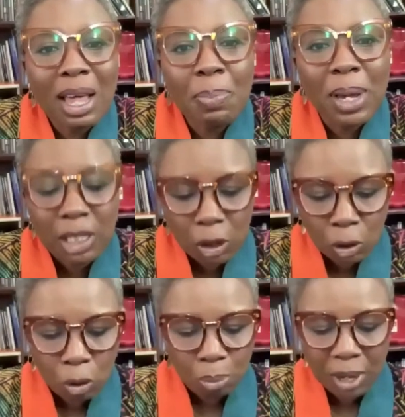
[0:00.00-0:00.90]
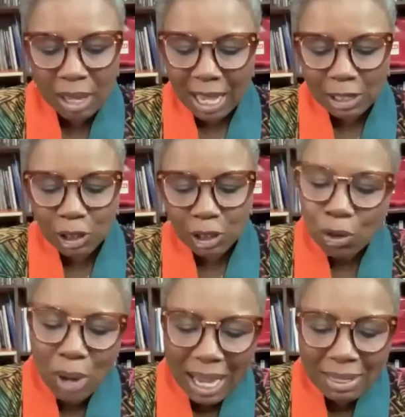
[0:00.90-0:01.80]
other person could be that
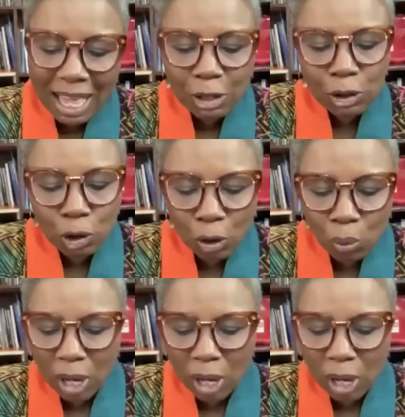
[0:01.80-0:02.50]
you are in that zone.